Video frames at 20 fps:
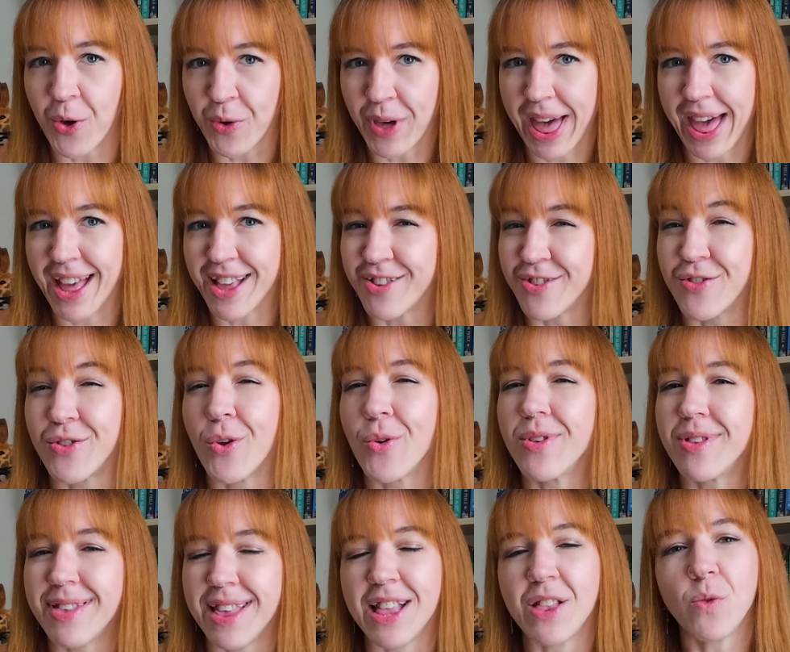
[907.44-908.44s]
Okay, so
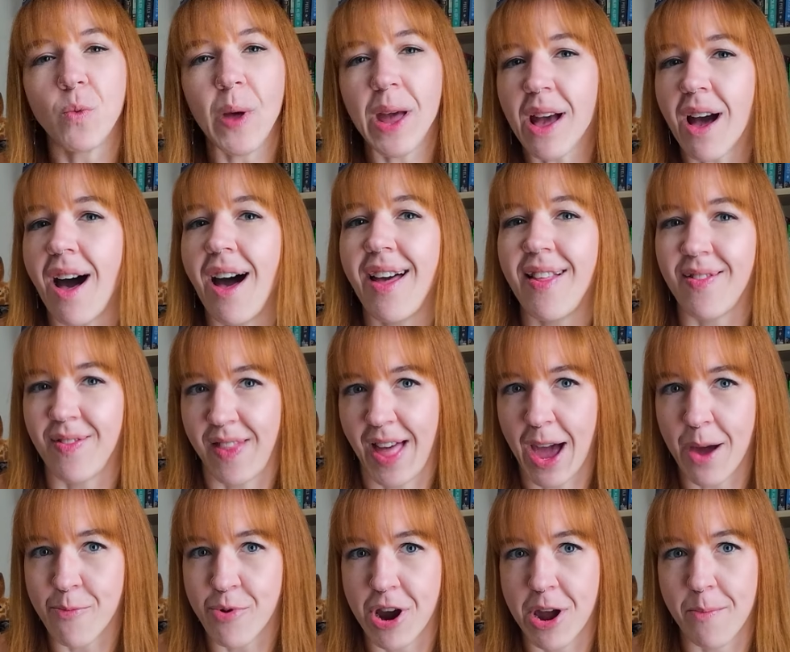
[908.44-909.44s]
since we got
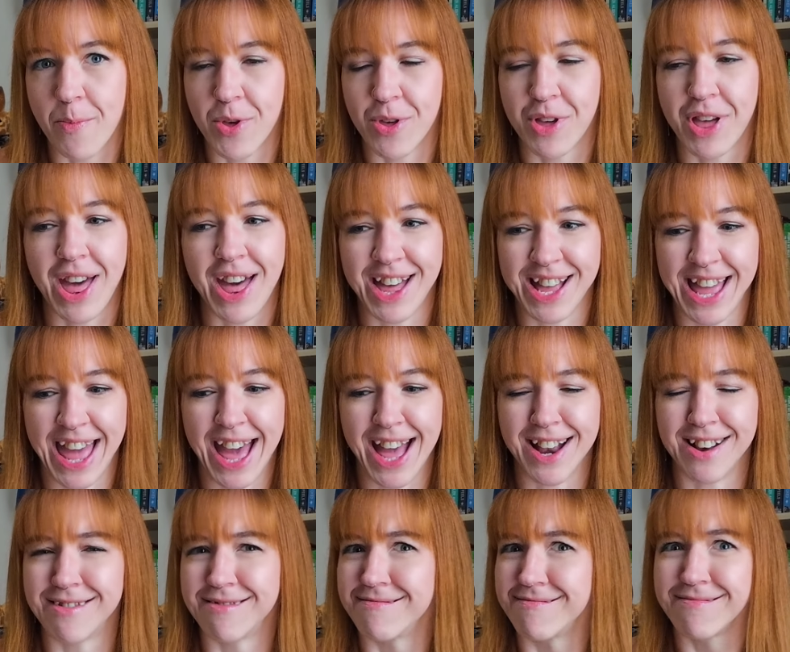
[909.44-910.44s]
library book
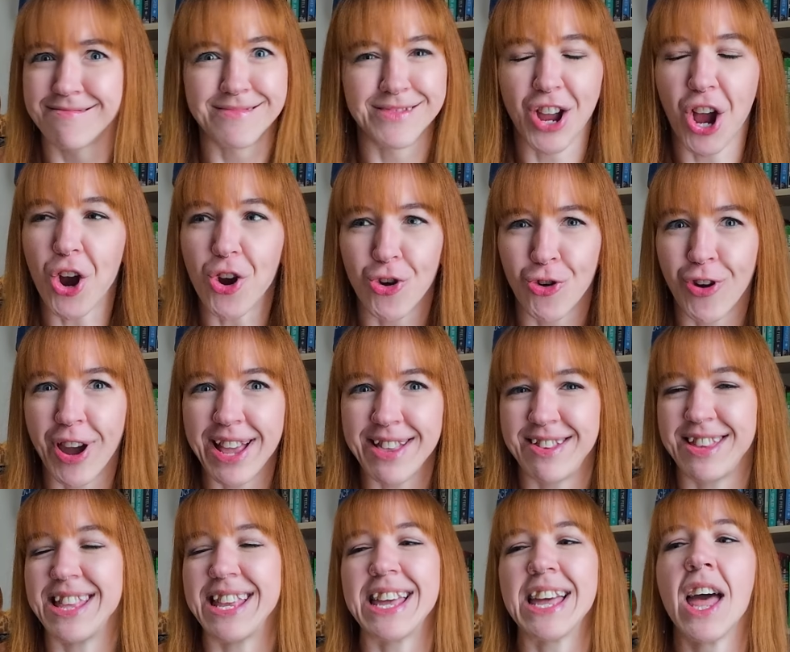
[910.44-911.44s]
again,
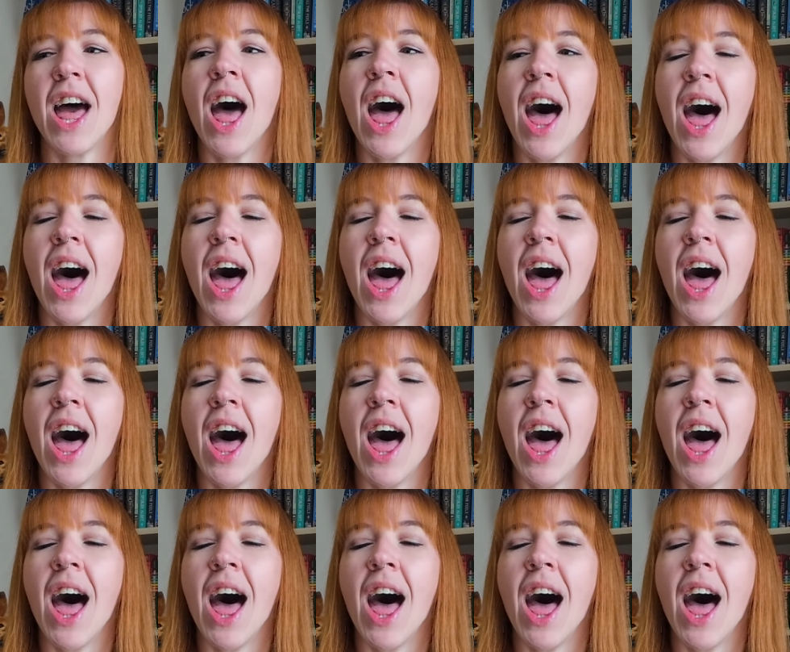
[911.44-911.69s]
crazily,